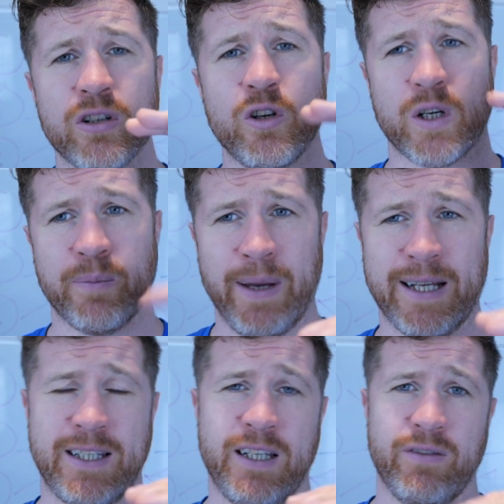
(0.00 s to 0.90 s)
your
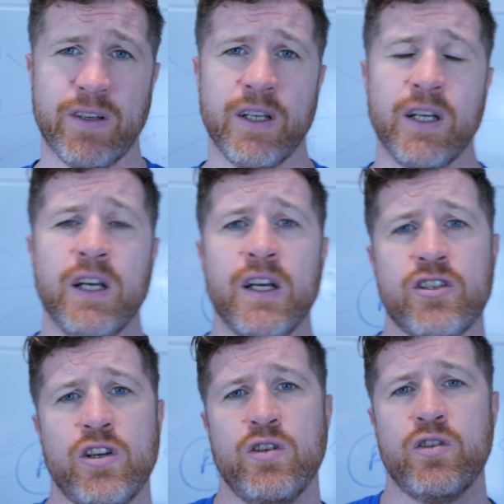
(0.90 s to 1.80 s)
competitive.
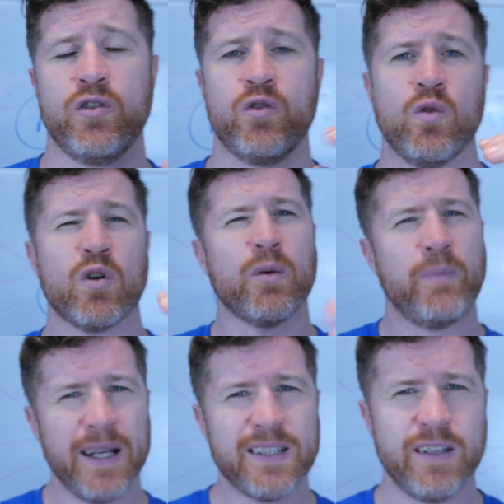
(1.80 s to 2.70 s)
So your
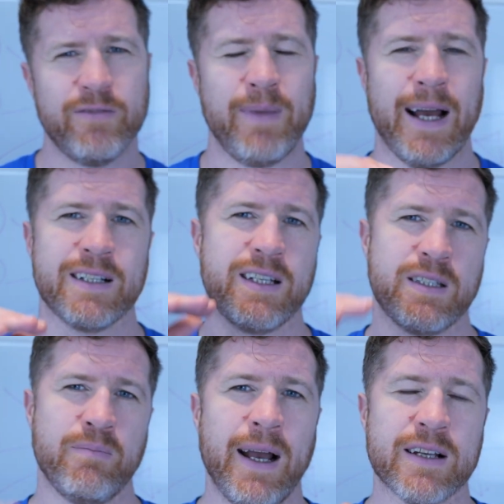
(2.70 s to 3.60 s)
competitive max is
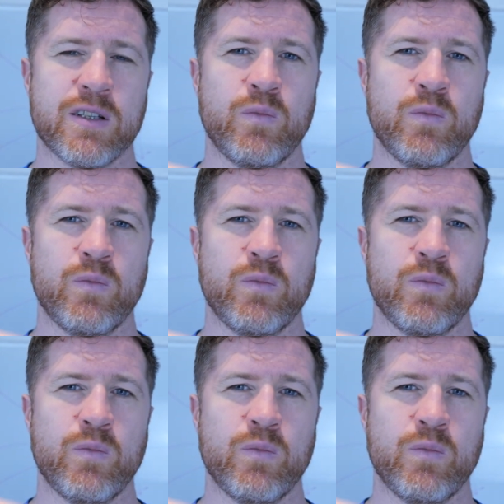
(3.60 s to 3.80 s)
the max that